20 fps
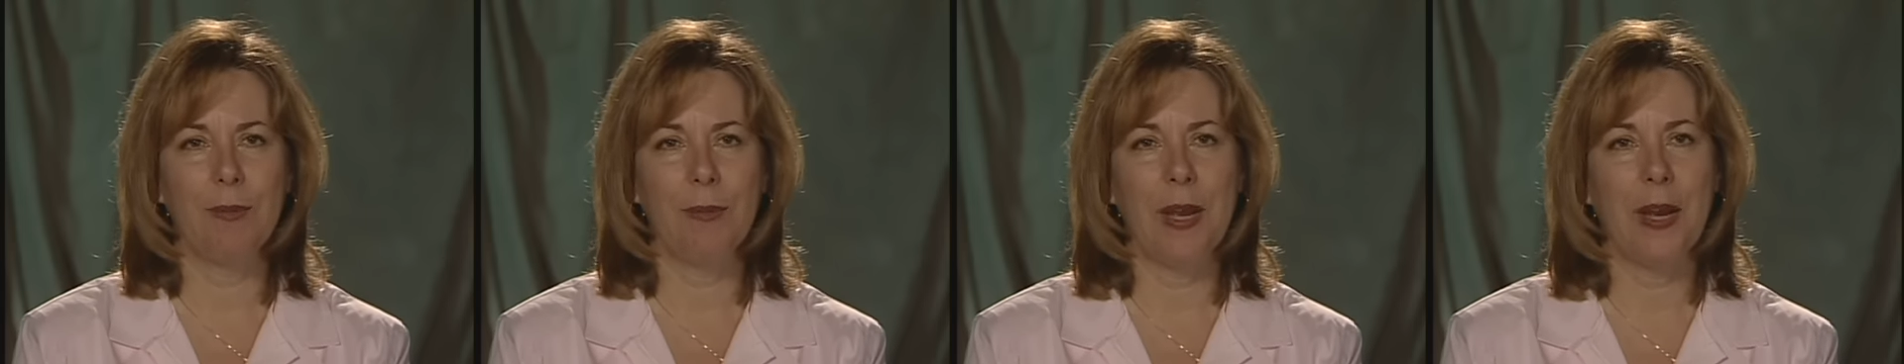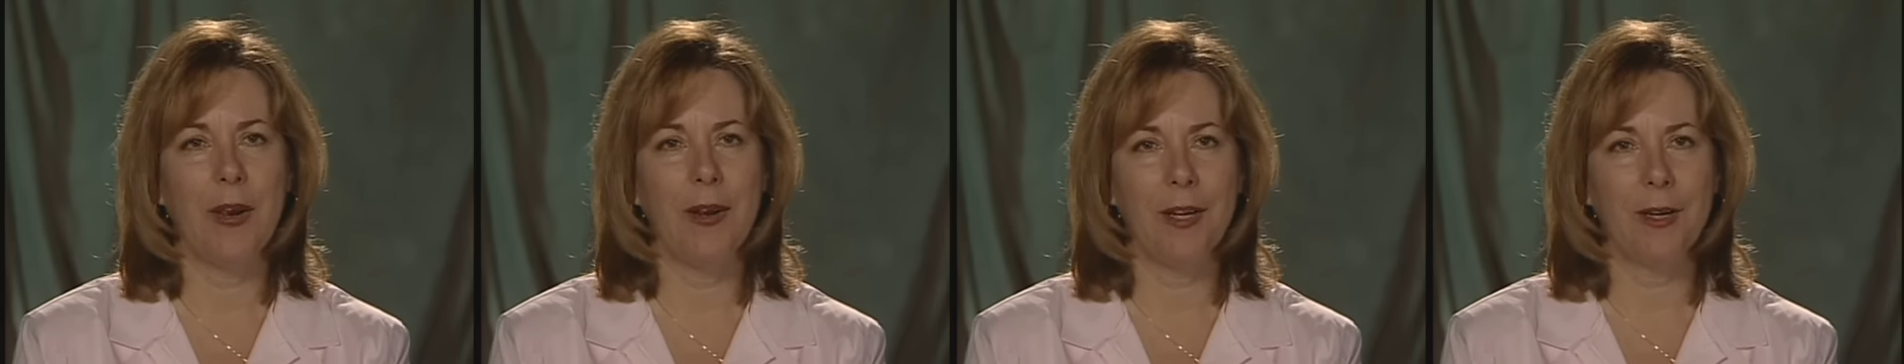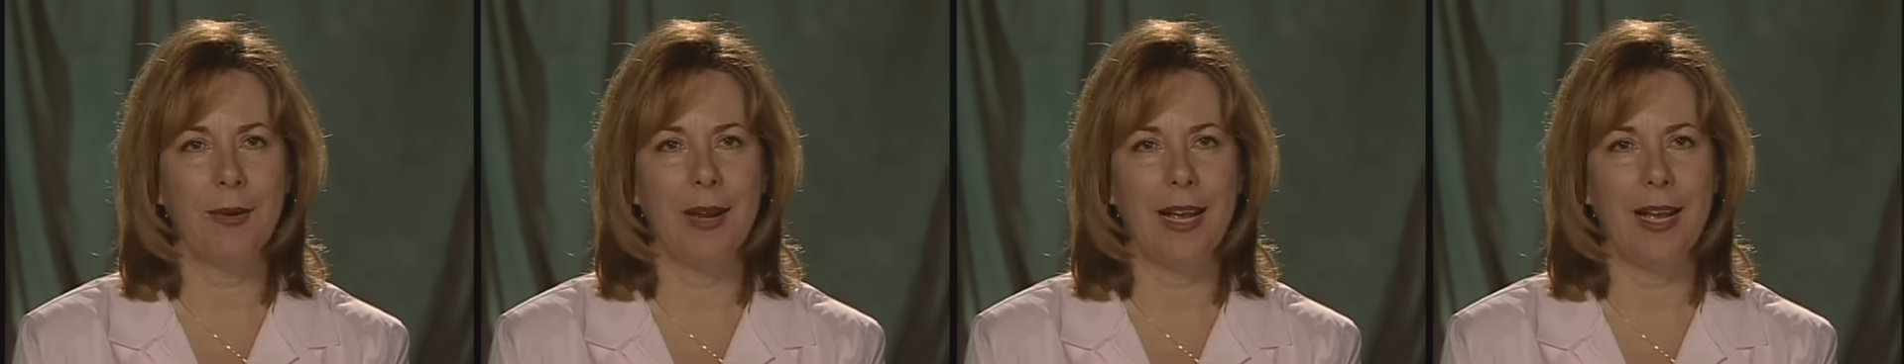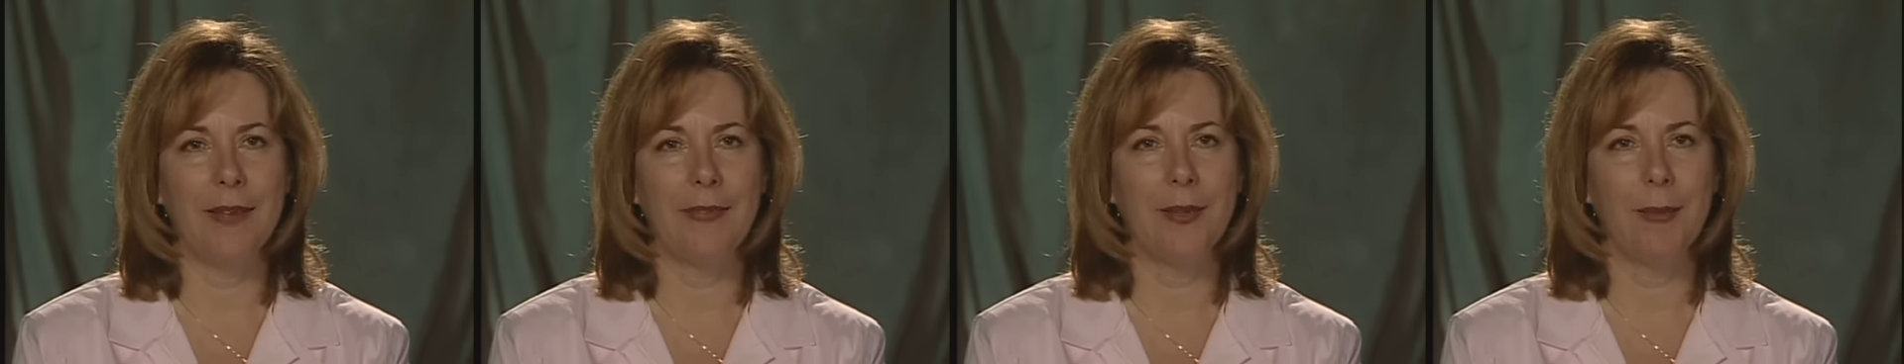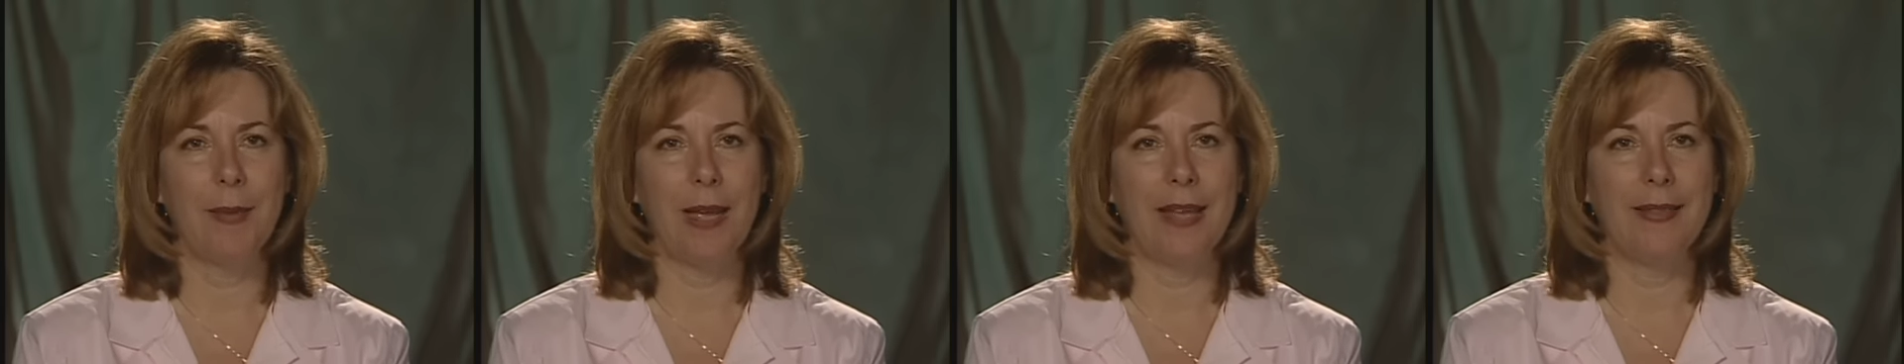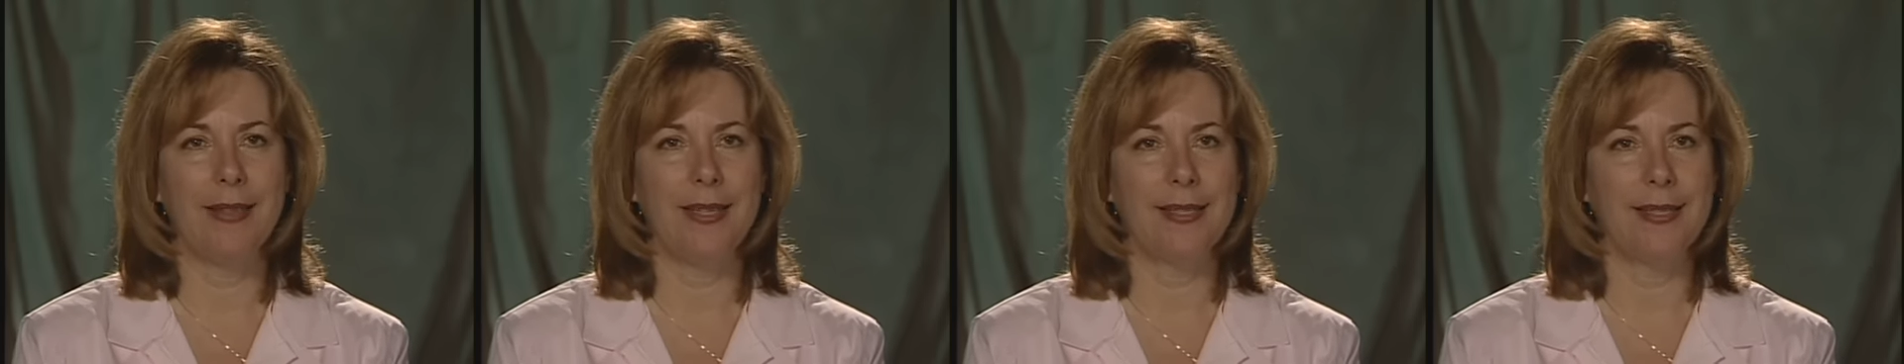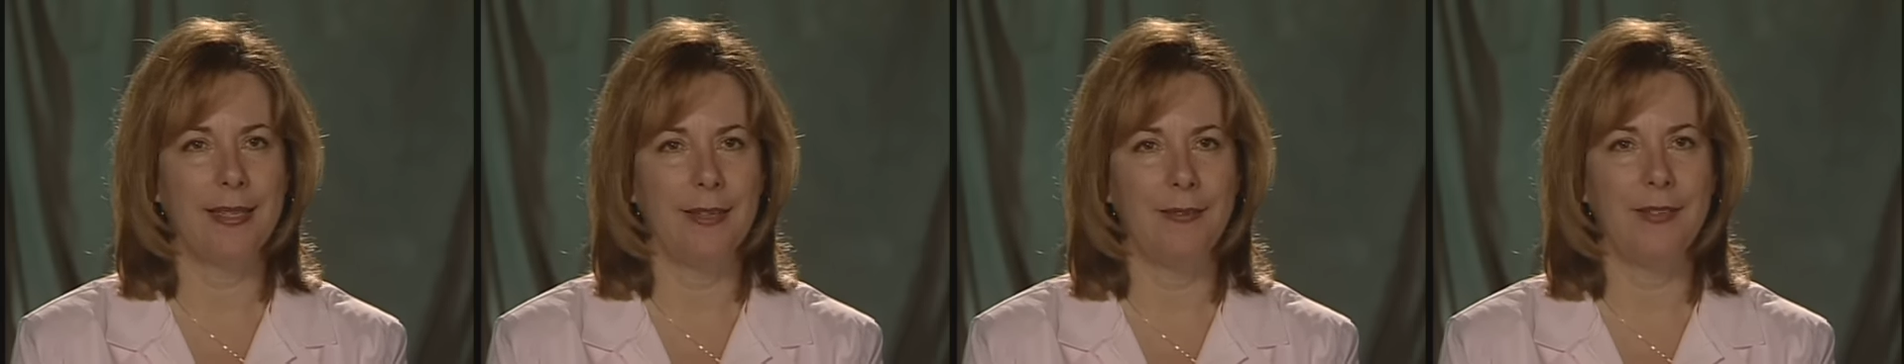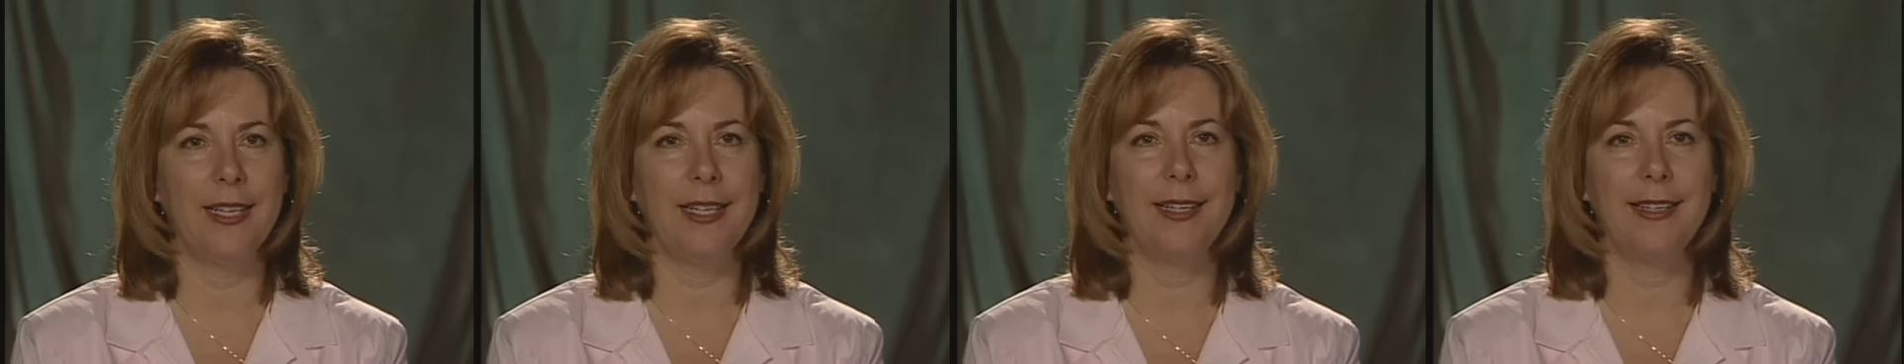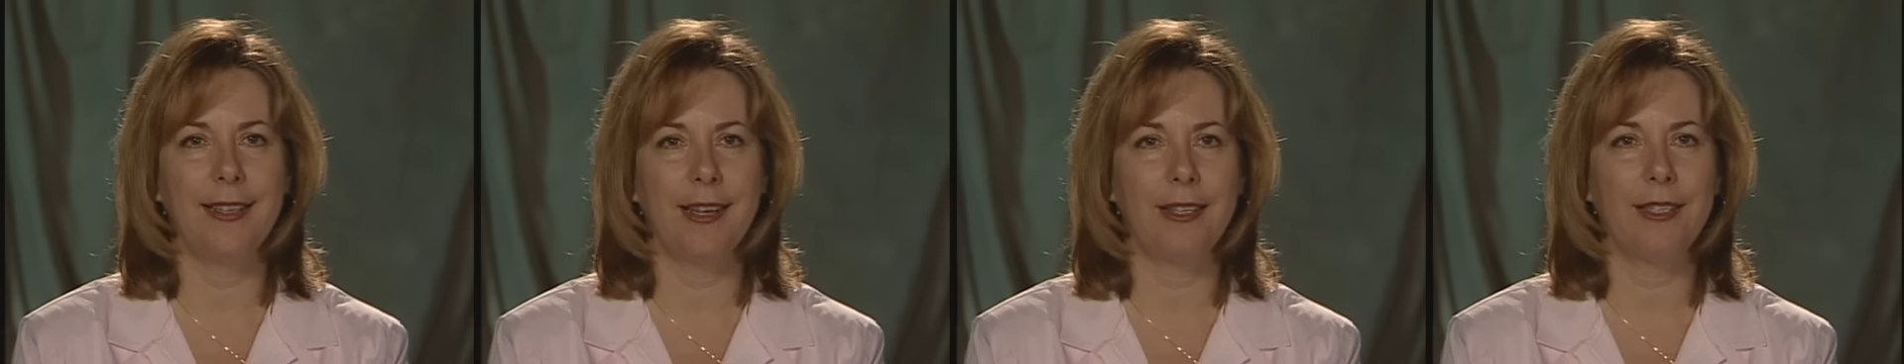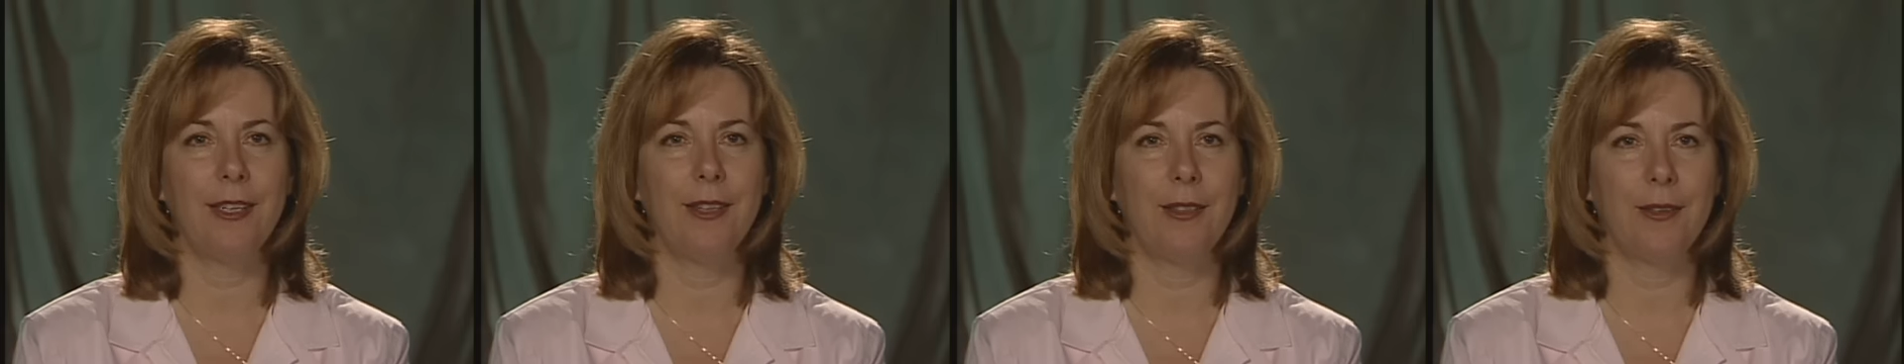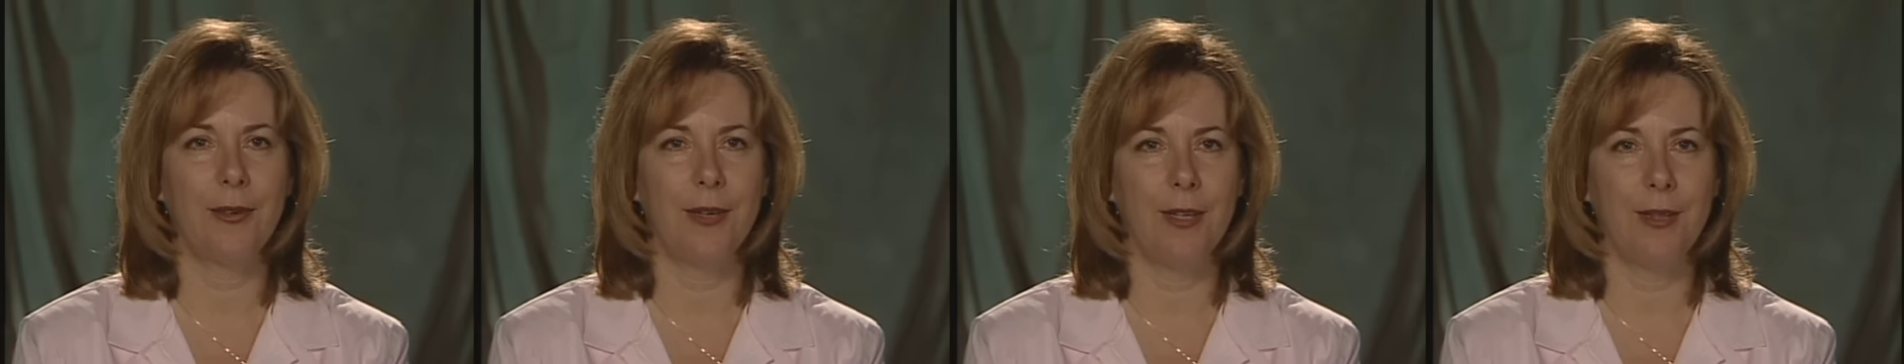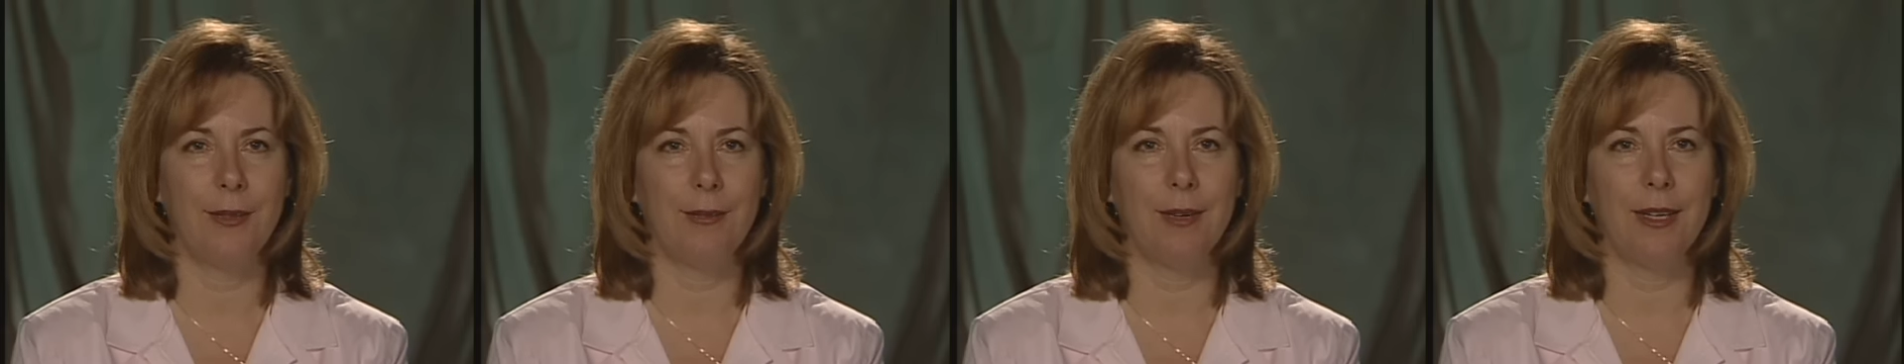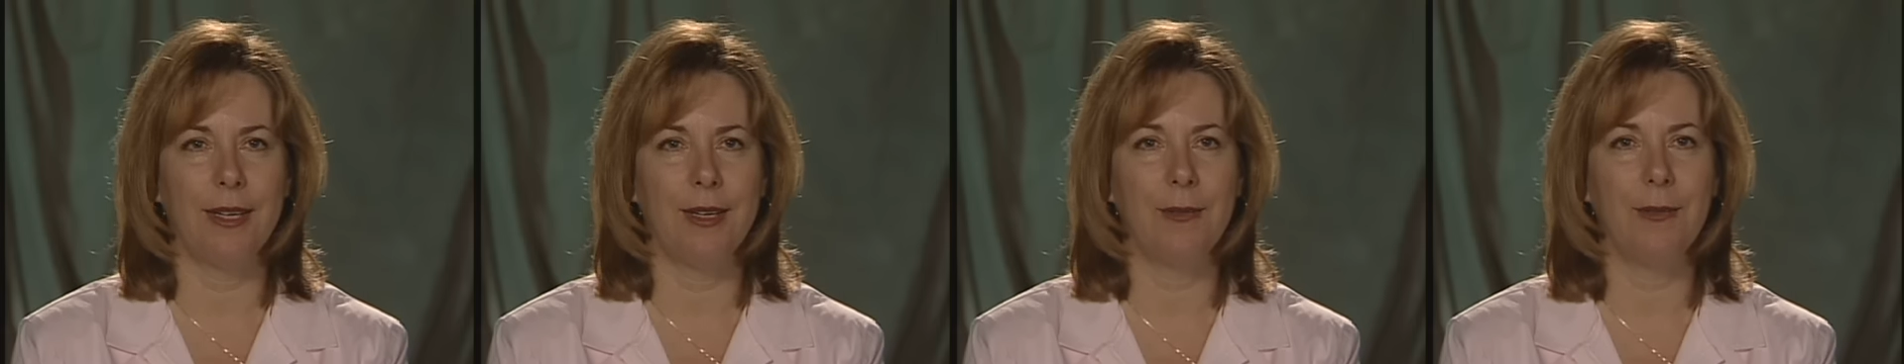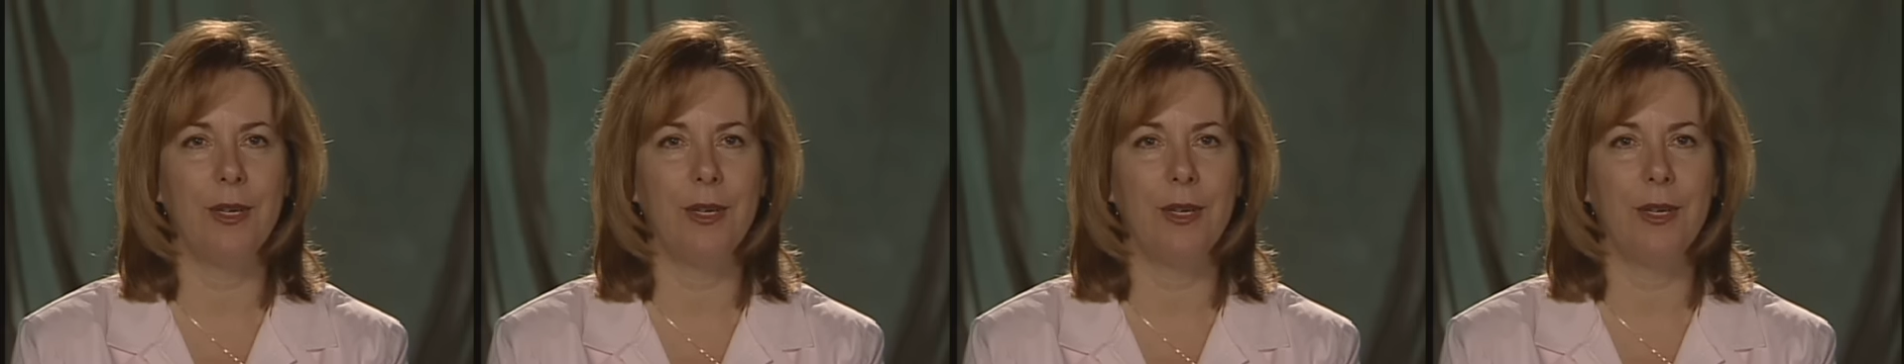paragraph about this evening in 1933